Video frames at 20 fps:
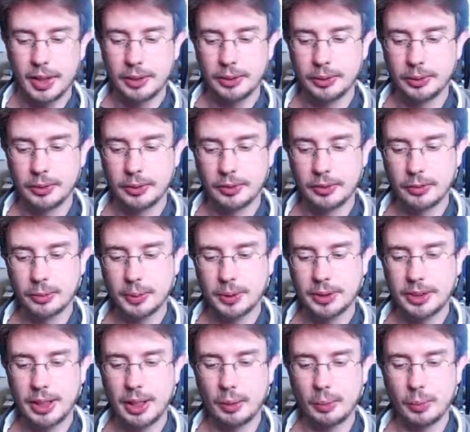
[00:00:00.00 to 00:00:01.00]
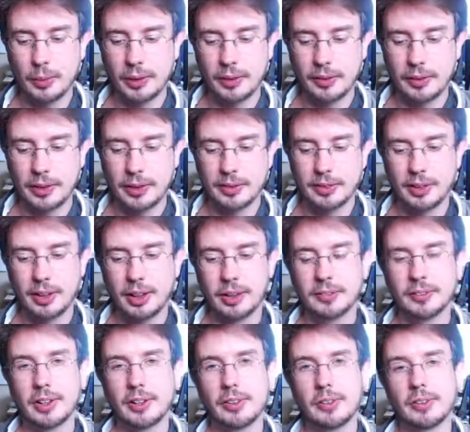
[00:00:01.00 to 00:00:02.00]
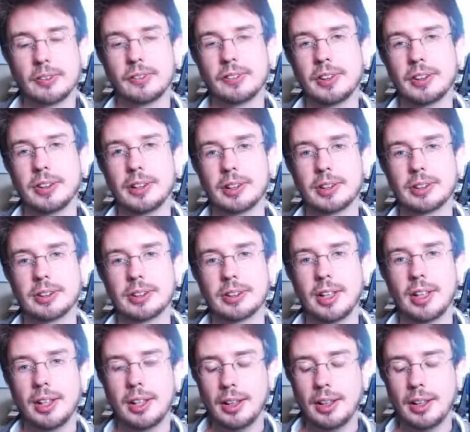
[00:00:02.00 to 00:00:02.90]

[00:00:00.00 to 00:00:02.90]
You could switch out one of these Light Feathers of Phoenix